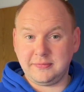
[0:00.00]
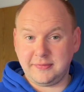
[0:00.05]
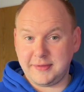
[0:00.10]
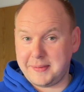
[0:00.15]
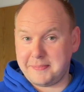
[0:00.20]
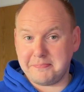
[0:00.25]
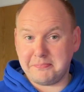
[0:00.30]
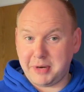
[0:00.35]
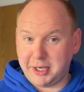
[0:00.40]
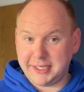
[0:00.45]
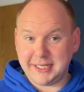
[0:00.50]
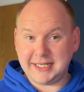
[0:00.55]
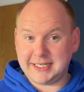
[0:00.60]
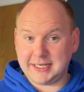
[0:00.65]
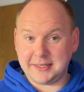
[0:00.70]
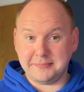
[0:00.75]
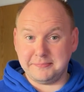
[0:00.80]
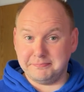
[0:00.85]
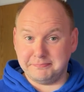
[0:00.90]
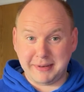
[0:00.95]
that money
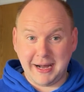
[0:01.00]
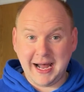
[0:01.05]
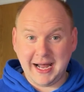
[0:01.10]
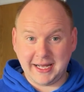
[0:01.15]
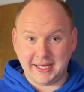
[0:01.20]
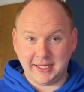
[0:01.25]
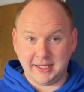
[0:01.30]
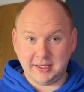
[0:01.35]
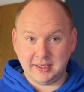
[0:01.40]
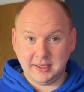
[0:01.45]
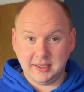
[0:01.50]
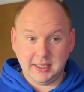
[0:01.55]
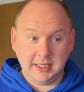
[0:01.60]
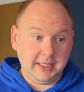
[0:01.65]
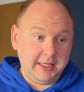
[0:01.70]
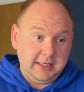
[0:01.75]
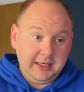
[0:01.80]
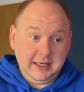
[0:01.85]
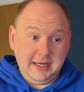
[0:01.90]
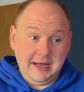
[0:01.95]
can buy.
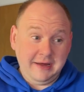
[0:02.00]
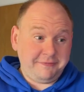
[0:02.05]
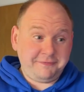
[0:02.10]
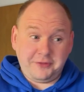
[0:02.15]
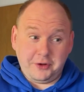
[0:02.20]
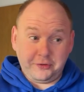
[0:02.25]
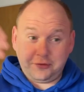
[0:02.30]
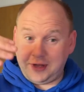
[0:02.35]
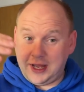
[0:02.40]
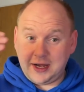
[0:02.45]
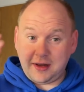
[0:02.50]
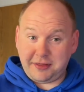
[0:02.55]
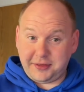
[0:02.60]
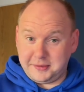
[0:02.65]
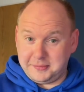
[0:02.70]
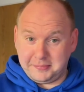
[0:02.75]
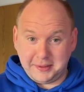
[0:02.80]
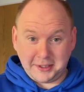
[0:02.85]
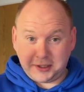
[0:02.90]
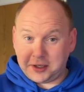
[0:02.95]
If there's
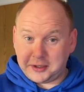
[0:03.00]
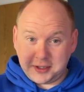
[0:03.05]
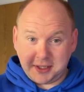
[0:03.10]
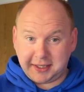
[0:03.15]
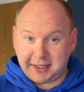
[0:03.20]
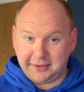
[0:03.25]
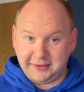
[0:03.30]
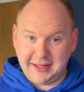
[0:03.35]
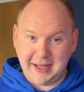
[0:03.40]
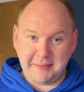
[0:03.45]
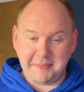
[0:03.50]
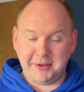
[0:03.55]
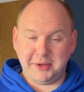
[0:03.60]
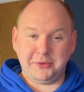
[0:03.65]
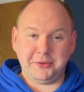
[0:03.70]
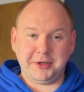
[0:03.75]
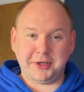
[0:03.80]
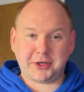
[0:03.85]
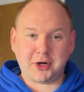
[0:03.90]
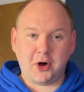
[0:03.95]
anything bigger, you can let me know
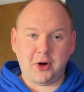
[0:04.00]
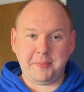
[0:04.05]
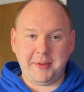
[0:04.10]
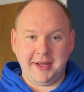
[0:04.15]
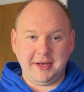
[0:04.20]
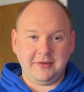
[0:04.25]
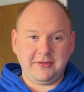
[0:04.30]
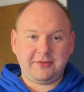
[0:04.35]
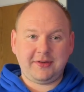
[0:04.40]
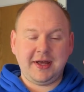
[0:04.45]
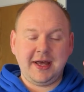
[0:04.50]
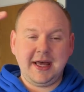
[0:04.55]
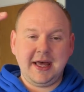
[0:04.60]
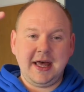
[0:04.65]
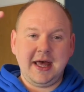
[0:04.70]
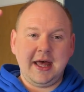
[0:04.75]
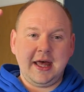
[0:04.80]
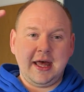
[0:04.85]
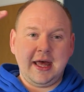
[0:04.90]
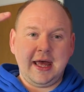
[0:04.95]
in the comments.
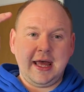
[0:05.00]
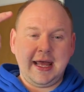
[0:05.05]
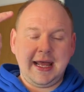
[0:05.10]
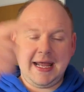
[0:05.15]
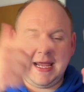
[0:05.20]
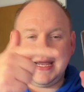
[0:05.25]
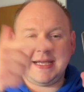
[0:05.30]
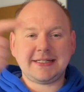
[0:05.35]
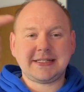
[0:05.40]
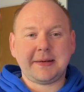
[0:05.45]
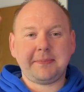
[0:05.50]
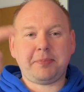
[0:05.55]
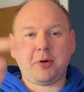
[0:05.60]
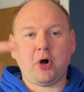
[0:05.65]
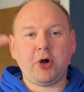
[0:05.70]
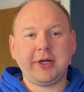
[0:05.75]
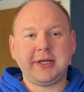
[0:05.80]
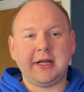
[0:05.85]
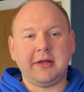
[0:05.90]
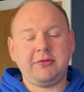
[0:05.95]

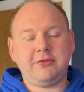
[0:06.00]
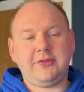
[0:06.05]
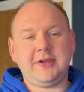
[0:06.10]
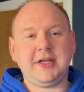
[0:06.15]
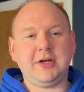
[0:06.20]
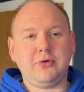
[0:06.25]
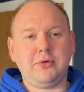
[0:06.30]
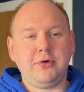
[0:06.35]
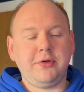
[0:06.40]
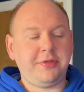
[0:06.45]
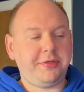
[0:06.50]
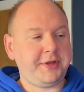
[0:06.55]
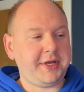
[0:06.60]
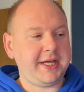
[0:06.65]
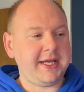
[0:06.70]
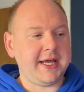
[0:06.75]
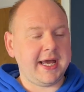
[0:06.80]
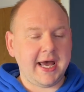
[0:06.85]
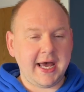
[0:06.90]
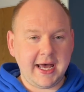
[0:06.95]

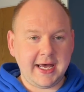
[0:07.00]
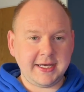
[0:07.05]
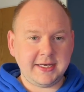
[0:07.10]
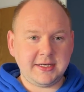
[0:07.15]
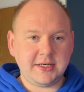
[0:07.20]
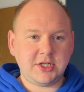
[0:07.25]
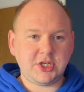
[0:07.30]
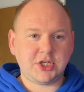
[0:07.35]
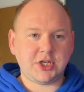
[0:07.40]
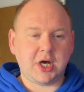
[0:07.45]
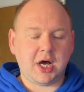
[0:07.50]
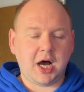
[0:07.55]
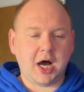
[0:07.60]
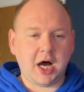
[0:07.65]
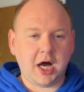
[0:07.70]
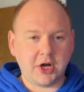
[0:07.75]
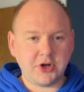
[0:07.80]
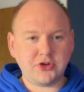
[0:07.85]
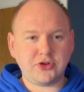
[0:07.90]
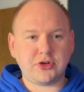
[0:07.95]
8.03 inch,
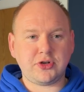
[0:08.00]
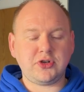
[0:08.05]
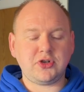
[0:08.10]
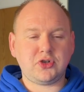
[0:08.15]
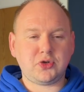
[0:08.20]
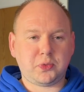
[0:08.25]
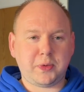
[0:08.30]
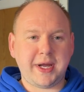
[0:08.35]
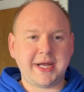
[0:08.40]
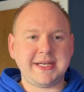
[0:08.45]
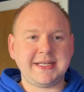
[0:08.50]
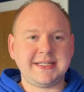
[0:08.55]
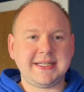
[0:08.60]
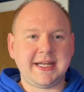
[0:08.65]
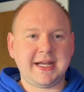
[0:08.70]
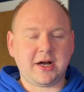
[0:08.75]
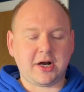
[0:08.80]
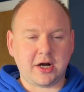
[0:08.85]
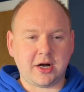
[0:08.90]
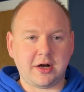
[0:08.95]
120
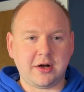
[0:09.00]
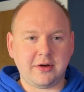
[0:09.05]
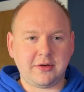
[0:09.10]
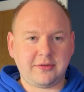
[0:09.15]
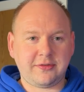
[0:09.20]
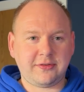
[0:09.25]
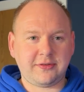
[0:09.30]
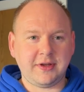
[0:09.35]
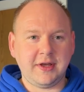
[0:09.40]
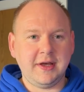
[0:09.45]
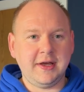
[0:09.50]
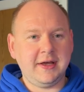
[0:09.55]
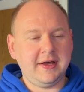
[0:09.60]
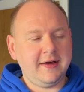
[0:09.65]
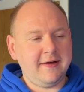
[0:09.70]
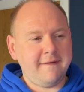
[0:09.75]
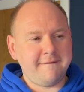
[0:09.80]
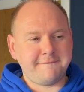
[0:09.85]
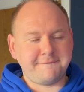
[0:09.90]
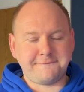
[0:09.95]
hertz,
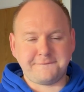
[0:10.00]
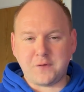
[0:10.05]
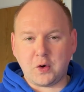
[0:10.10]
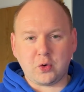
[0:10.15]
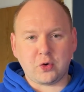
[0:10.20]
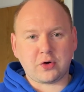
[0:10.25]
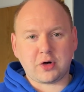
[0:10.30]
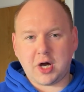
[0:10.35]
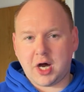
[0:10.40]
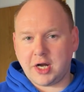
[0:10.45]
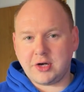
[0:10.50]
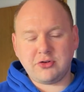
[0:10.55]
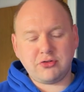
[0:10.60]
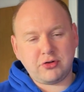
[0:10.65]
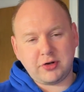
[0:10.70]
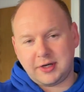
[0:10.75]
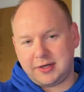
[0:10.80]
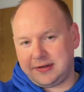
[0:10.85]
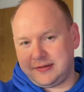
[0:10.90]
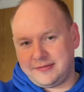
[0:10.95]

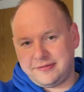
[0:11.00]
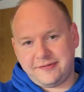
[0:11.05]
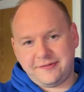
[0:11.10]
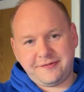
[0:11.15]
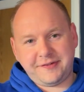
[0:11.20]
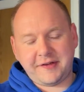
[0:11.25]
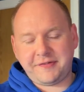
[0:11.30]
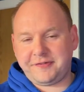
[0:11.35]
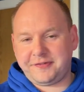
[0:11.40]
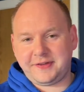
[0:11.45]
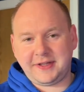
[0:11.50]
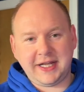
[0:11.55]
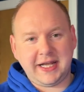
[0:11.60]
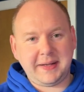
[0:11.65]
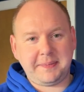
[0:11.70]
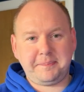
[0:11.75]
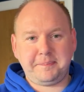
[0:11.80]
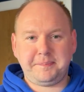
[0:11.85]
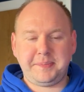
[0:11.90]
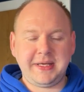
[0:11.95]
450
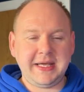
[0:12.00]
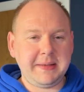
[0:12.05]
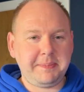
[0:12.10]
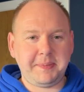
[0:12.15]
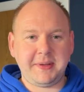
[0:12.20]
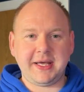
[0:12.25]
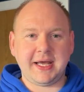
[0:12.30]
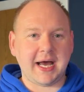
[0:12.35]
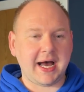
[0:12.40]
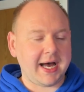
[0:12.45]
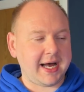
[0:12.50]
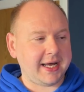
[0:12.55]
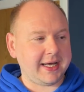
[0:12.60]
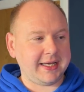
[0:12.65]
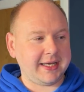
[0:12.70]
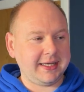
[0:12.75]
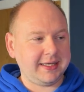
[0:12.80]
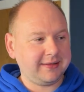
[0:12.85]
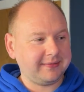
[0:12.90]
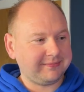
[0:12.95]

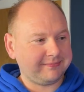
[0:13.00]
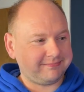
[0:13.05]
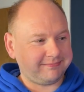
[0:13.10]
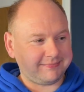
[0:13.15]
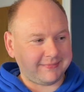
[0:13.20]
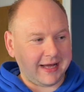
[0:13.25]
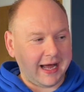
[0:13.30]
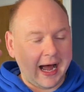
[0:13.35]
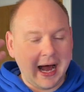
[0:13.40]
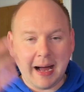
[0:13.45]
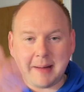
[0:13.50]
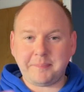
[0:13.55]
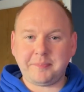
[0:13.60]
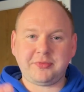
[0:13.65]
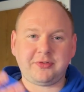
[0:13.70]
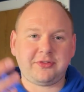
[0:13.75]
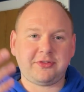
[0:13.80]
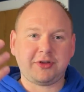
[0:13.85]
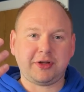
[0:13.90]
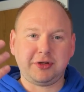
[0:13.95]
ppi,
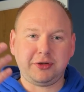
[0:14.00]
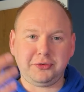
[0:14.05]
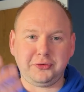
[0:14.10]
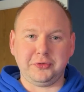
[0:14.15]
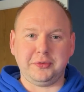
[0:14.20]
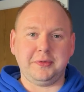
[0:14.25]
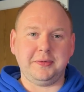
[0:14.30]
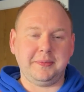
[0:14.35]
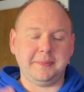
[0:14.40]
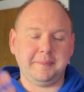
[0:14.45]
absolute